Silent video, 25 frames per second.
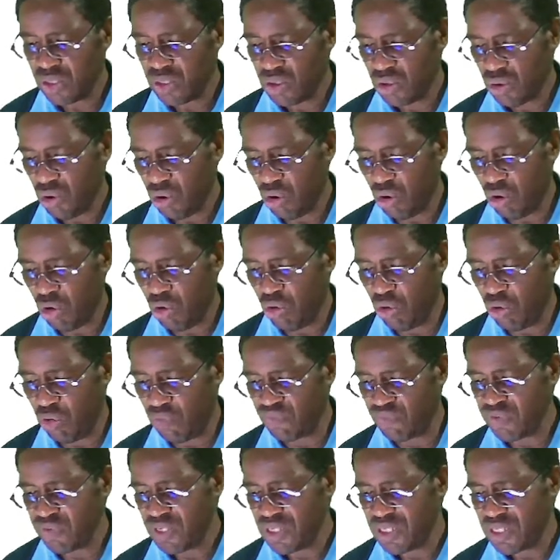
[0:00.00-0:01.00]
of
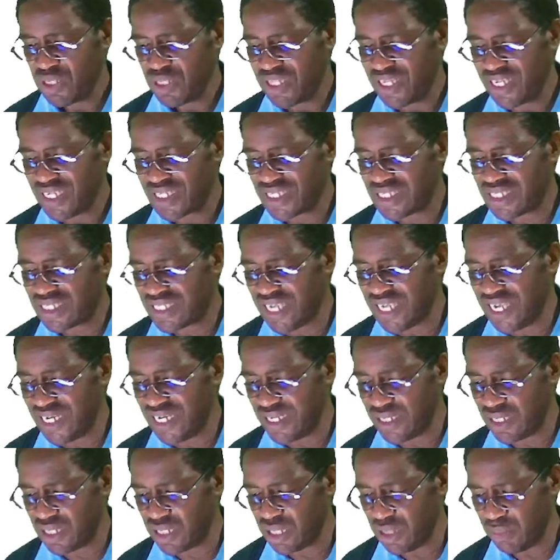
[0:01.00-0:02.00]
the
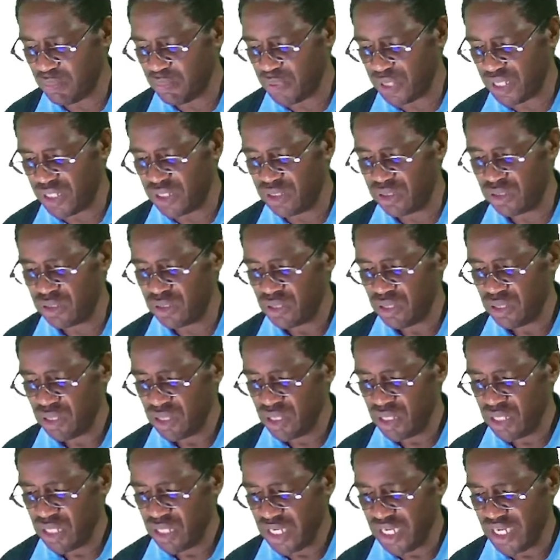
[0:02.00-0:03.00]
selling company.
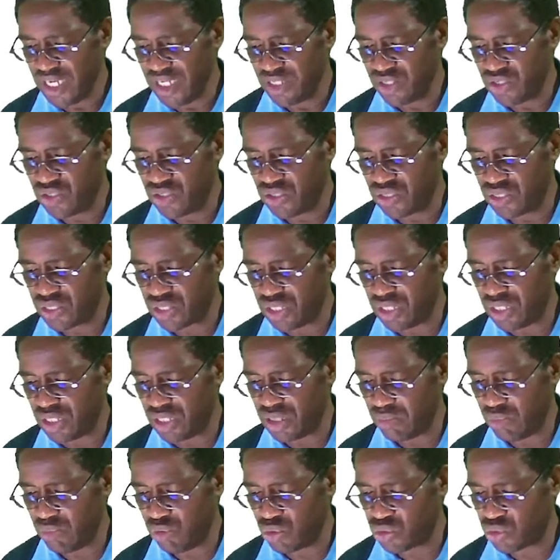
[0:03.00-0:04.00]
Entries in the
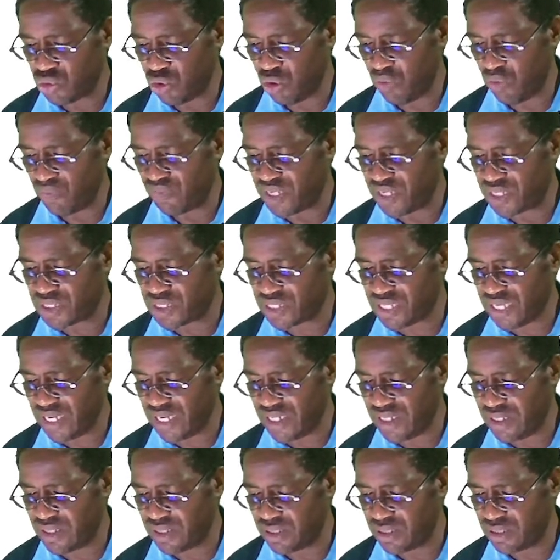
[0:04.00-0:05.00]
books of the
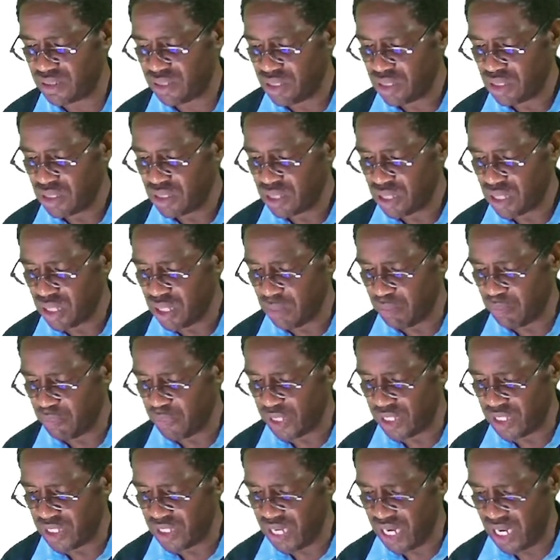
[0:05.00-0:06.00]
selling
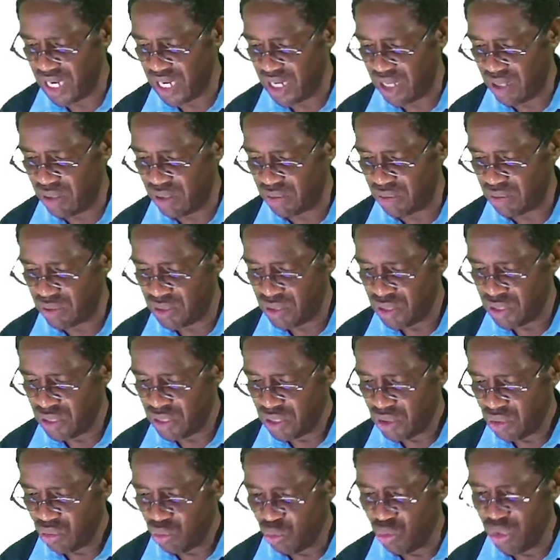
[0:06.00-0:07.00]
company. Now,
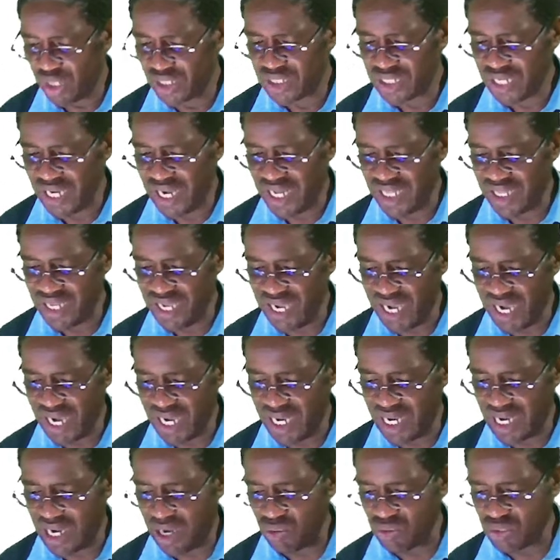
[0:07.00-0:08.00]
what are the
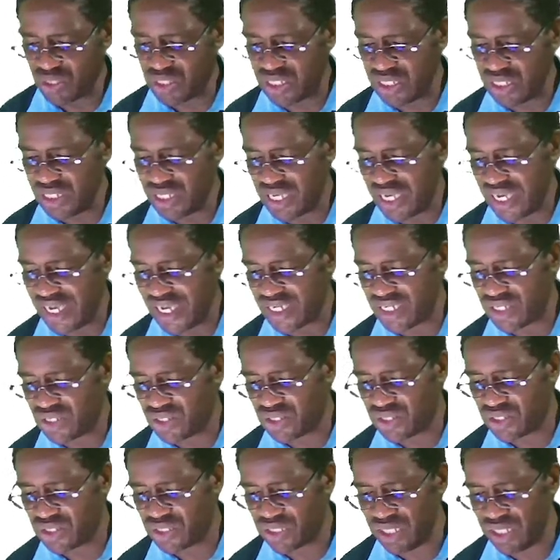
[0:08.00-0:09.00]
accounting
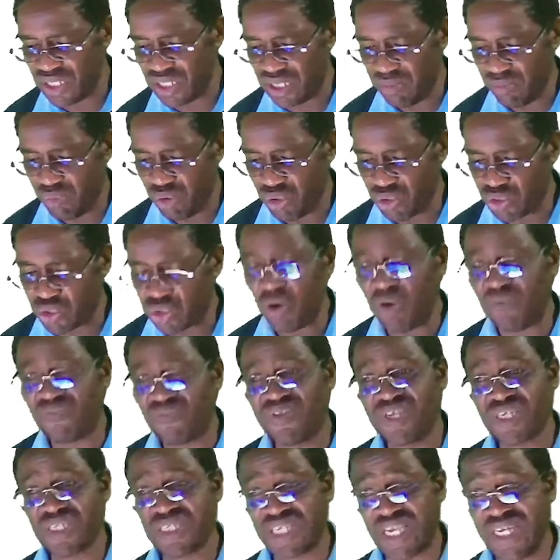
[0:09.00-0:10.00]
entries in the books of
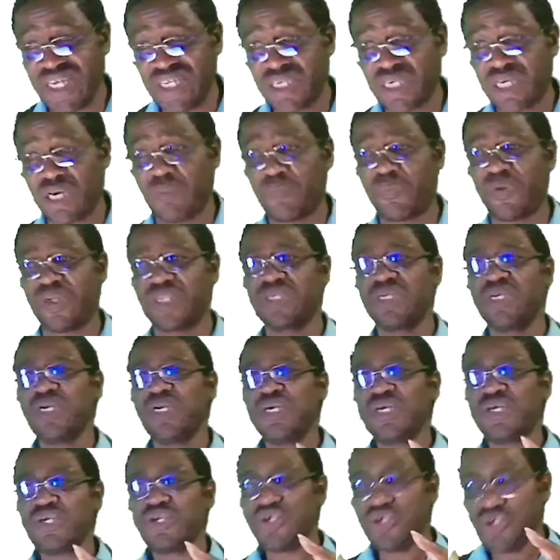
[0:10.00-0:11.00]
the selling company?
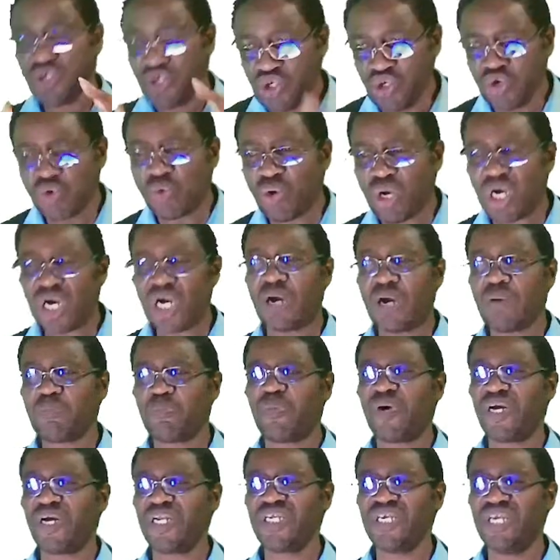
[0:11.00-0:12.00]
You,
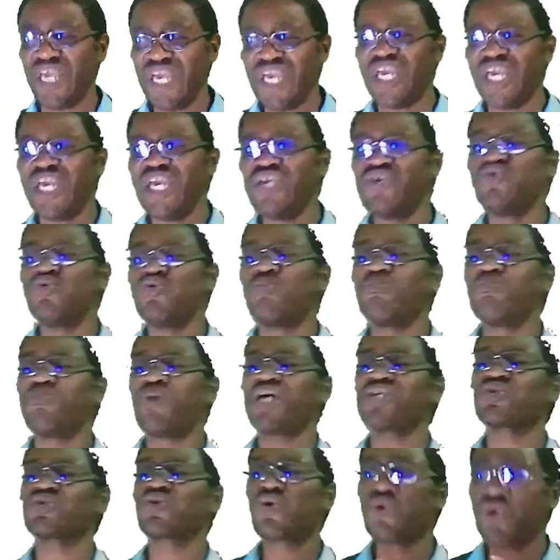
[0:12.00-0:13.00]
company A, you
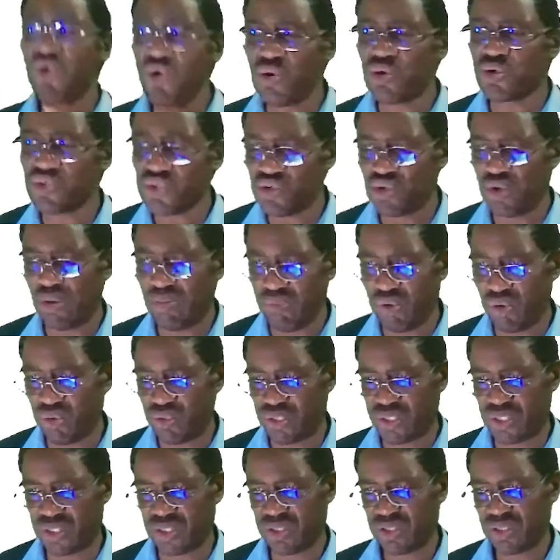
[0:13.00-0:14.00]
must close your
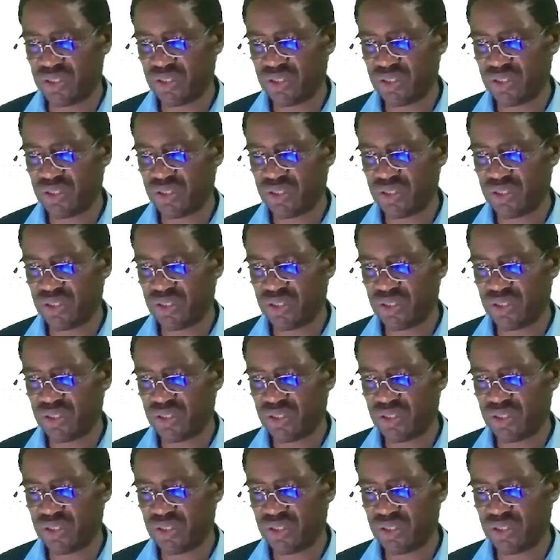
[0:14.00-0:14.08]
books